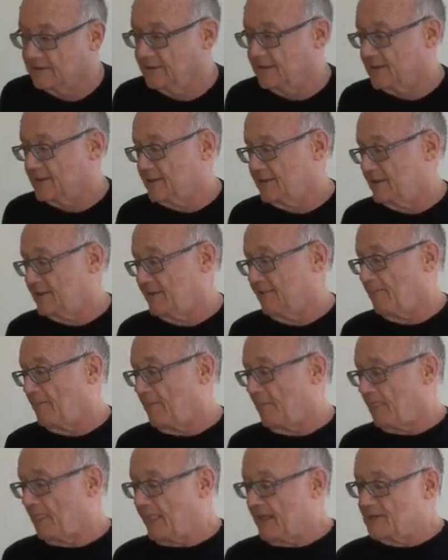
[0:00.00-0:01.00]
this,
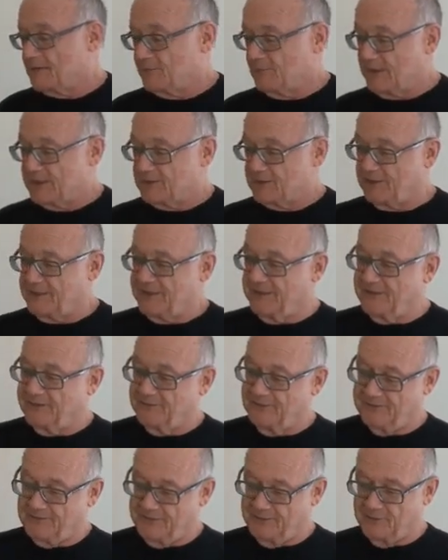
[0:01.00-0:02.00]
especially
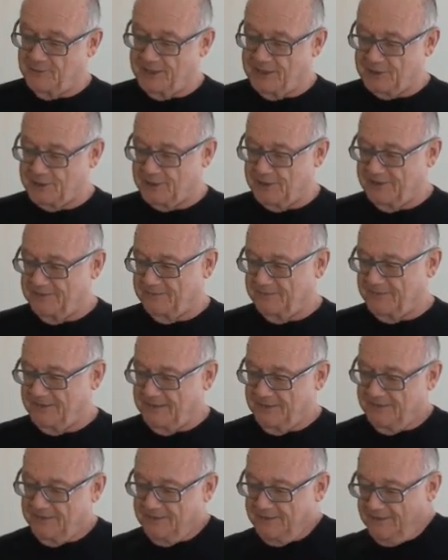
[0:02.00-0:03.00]
in Russia,
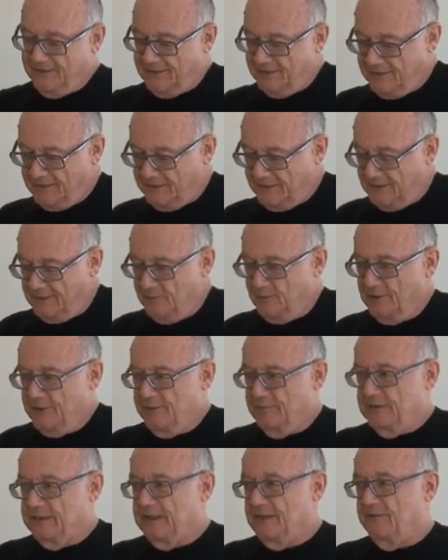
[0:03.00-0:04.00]
where
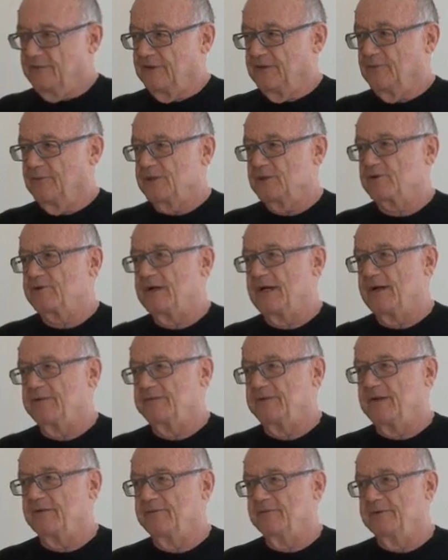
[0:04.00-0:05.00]
the belief in
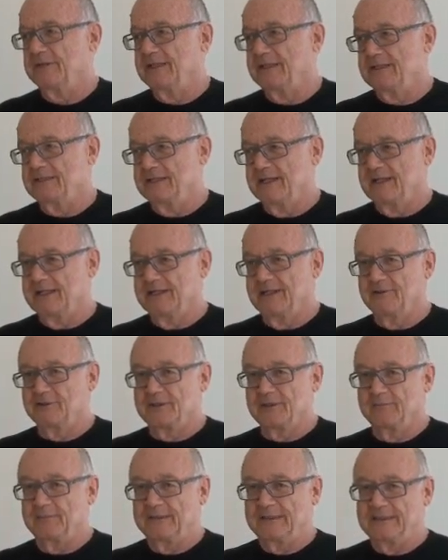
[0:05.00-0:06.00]
witchcraft never really died out
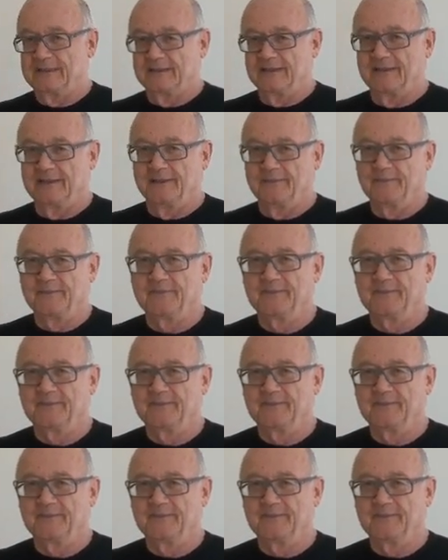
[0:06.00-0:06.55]
completely.